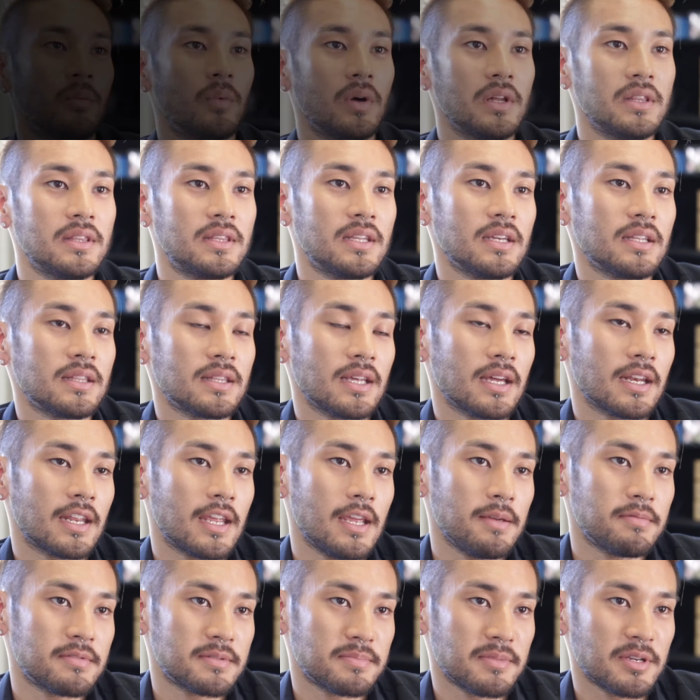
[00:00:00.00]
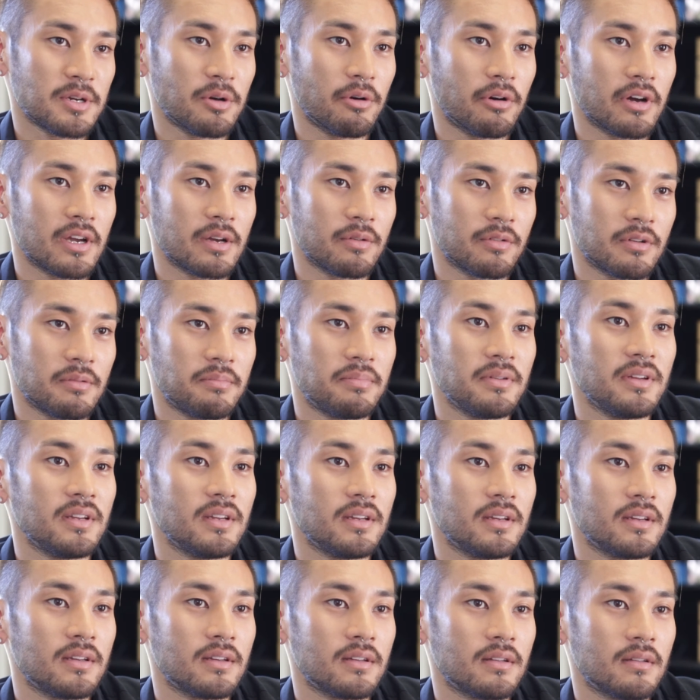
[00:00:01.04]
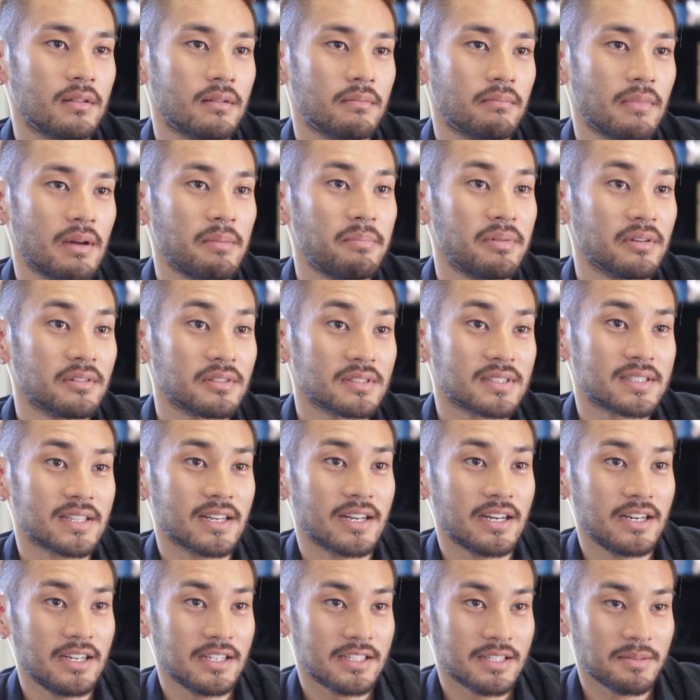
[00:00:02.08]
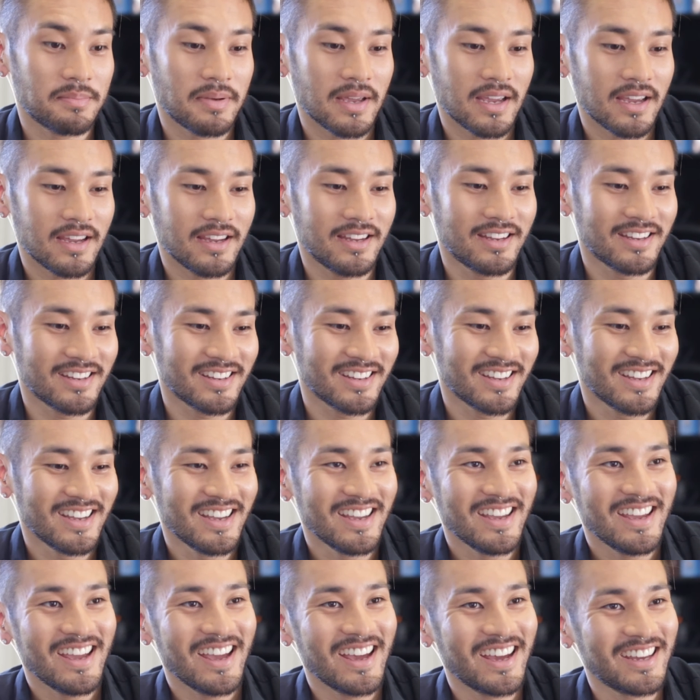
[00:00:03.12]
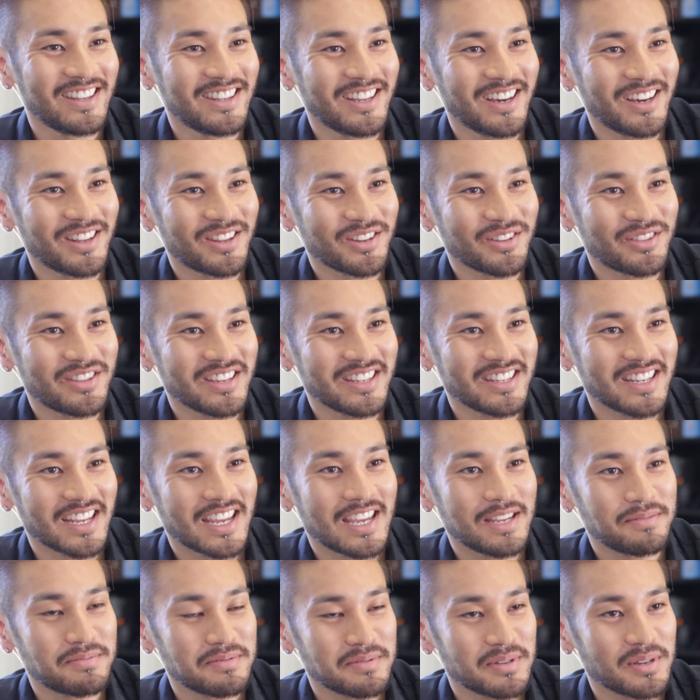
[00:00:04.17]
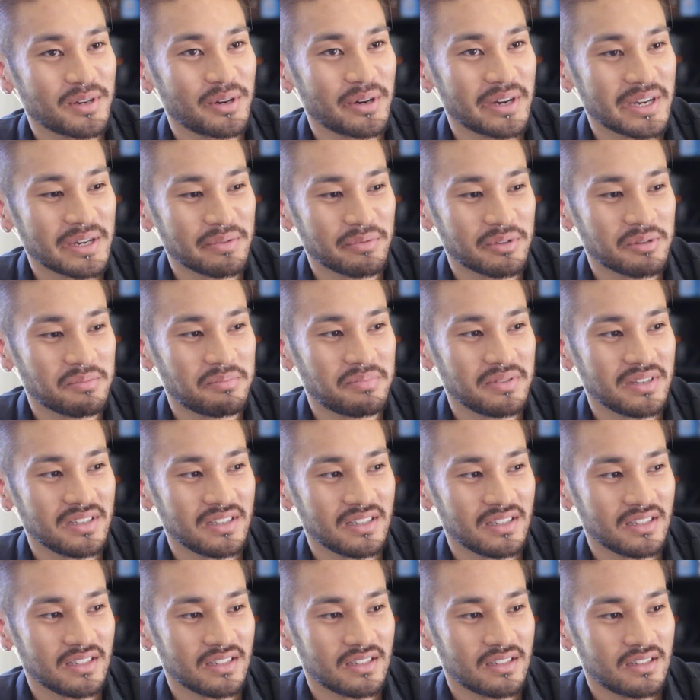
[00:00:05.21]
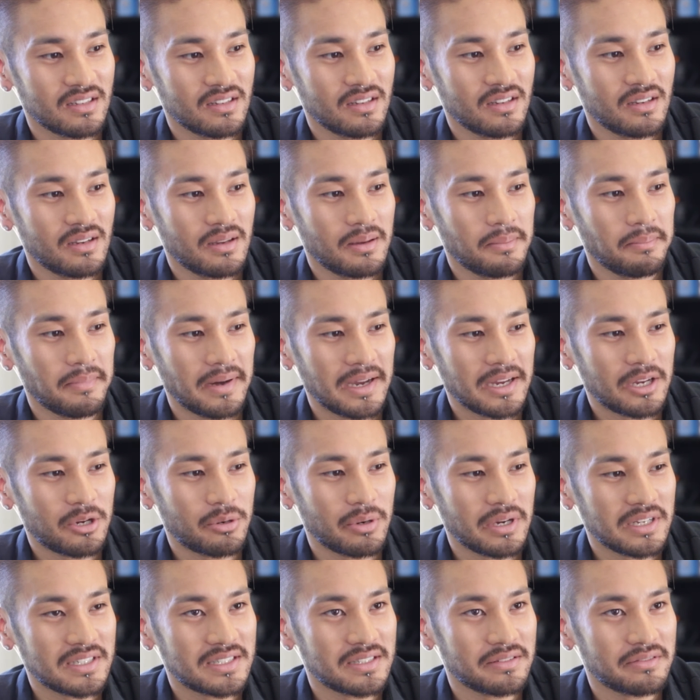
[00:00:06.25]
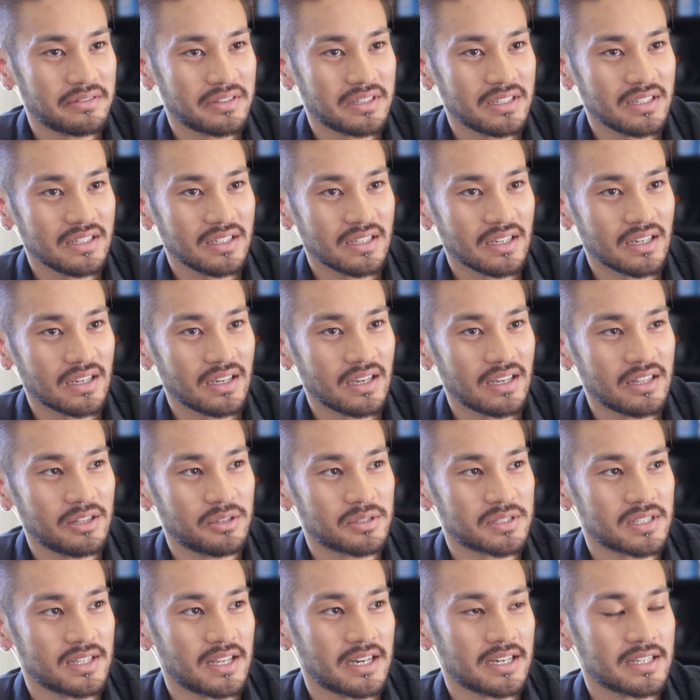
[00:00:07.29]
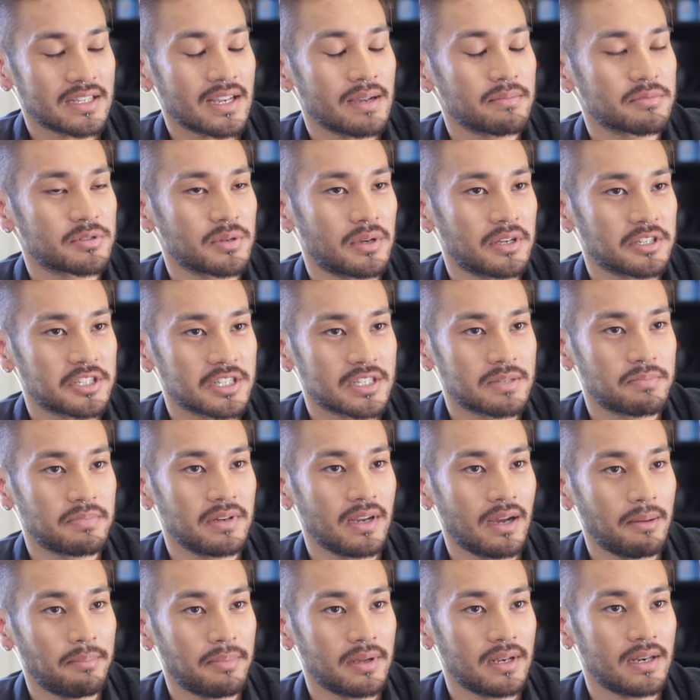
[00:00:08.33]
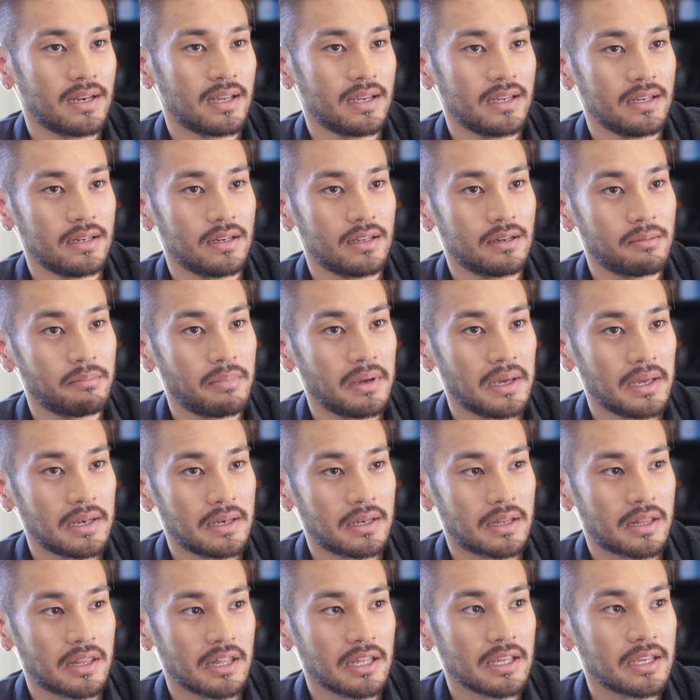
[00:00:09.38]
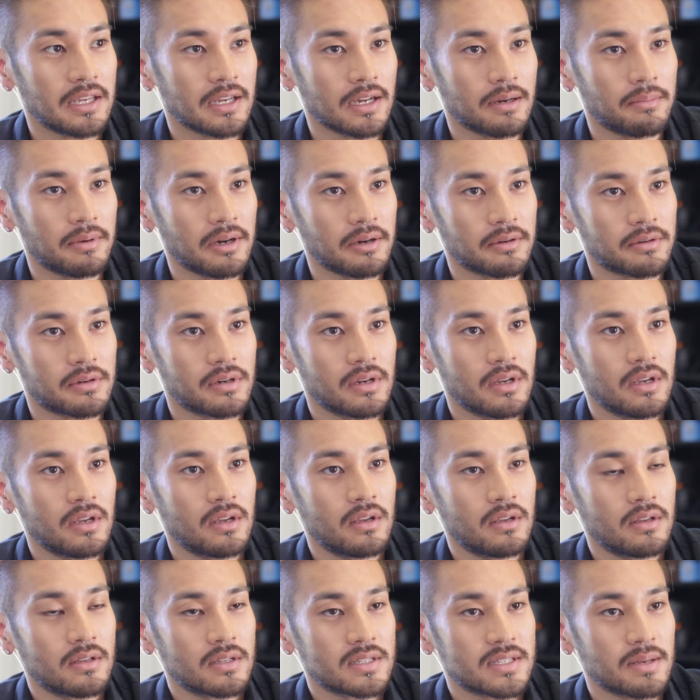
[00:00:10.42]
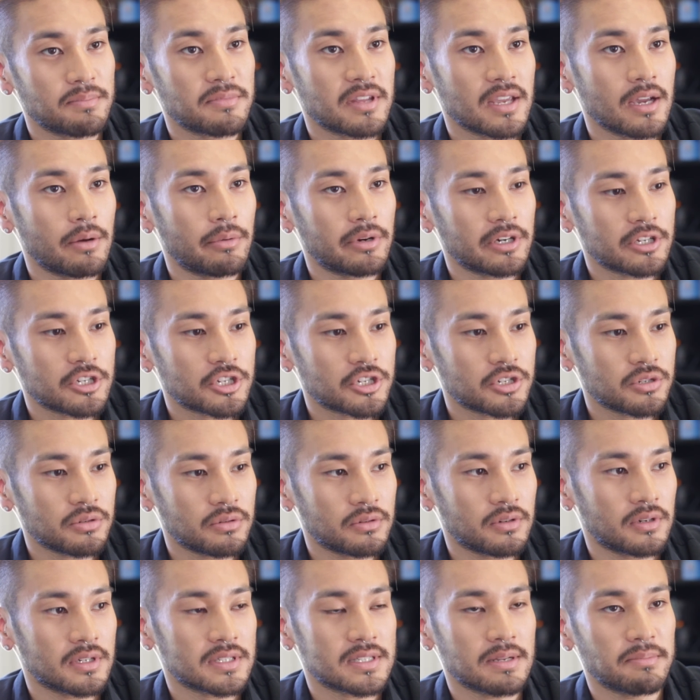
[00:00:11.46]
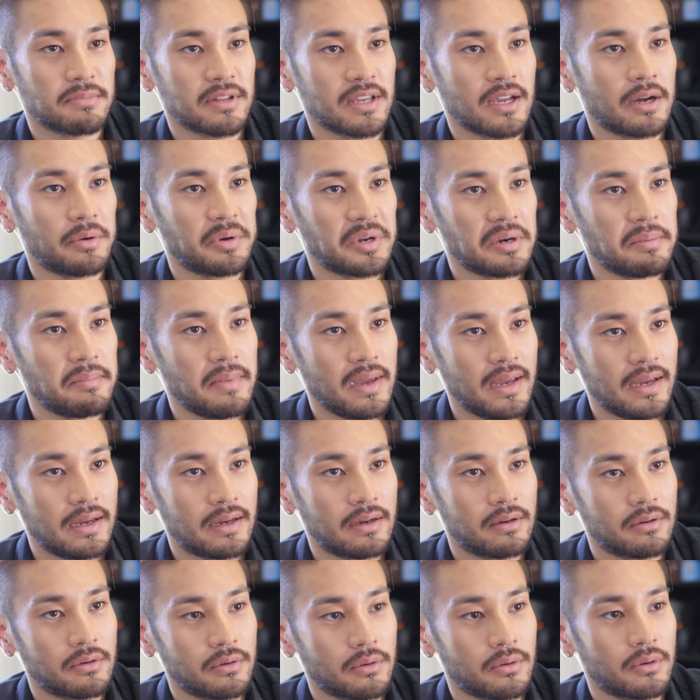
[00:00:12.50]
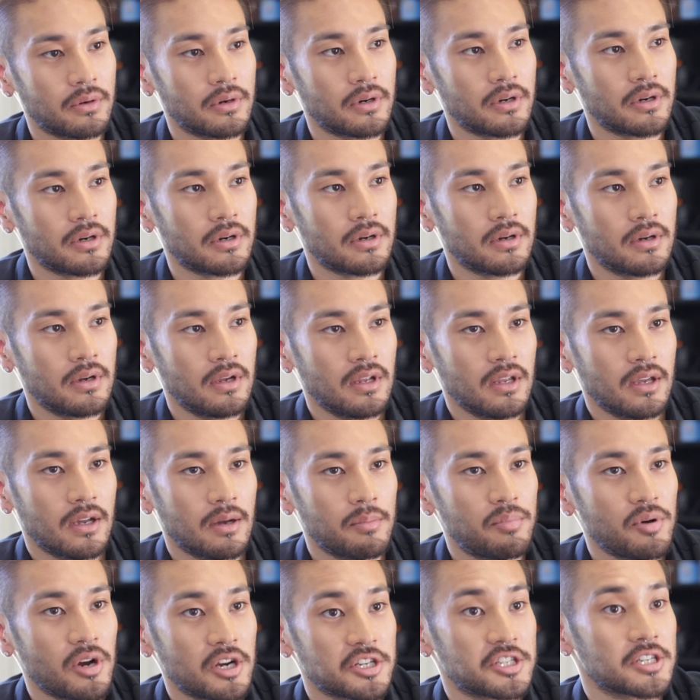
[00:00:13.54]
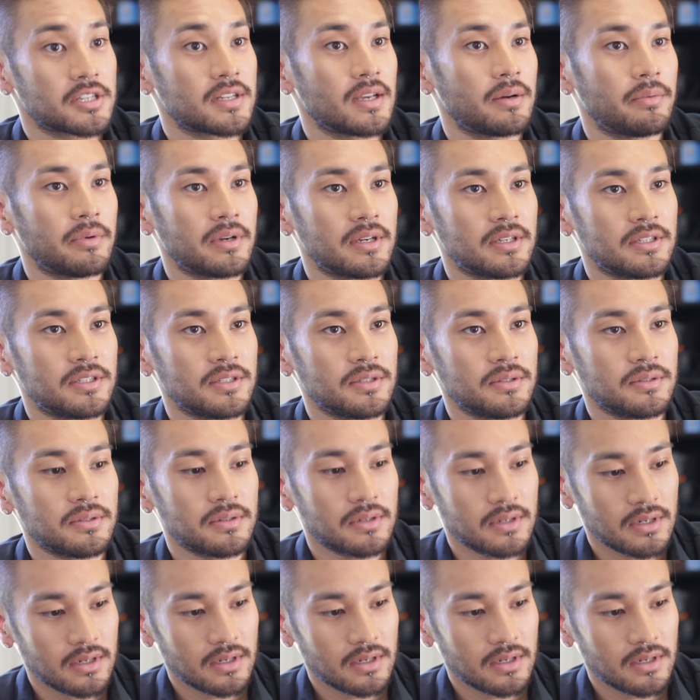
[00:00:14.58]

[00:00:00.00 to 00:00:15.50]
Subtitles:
One thing that keeps me going would be my bills that I need to pay, and the other thing that keeps me going would be my creativity. And there's a lot of times that I'll just be up at night in bed thinking about something I want to shoot or something I want to make or a project I want to do.